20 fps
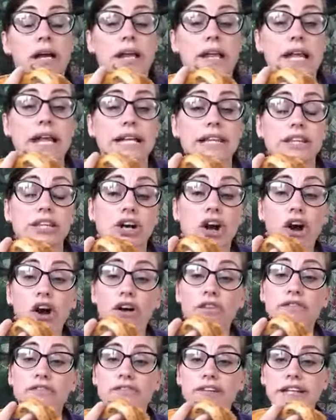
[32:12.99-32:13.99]
in the
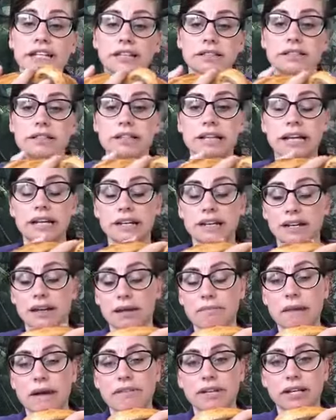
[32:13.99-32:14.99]
cornfields in
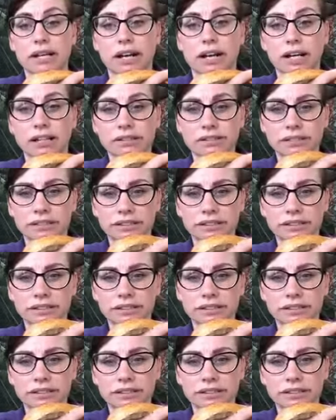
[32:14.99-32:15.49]
America,